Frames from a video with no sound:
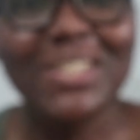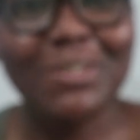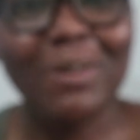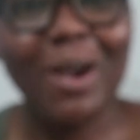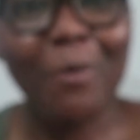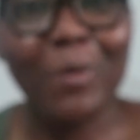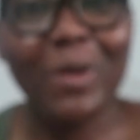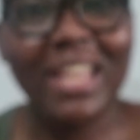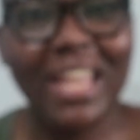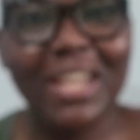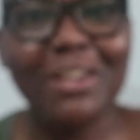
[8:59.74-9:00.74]
do I
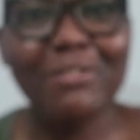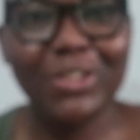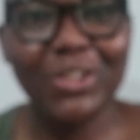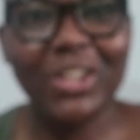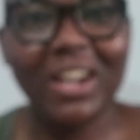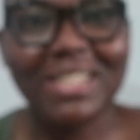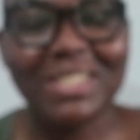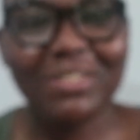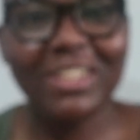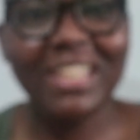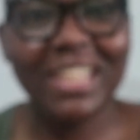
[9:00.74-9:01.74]
want any of you guys
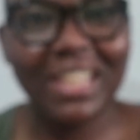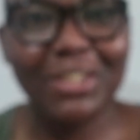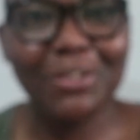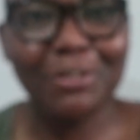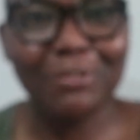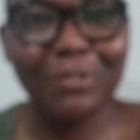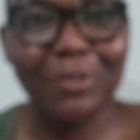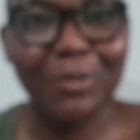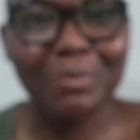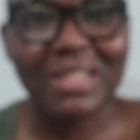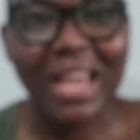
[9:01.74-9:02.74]
filling in your
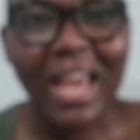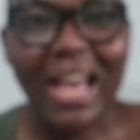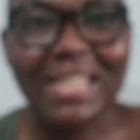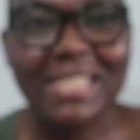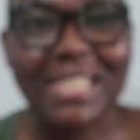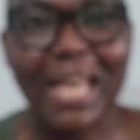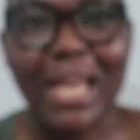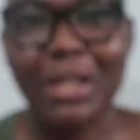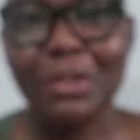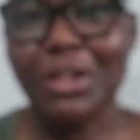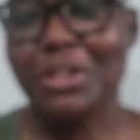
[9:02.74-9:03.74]
forms and
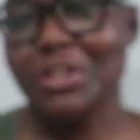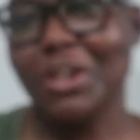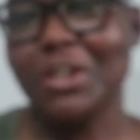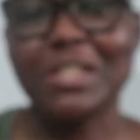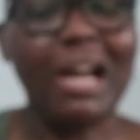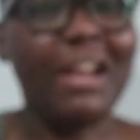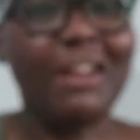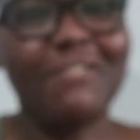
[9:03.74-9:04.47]
saying there's no side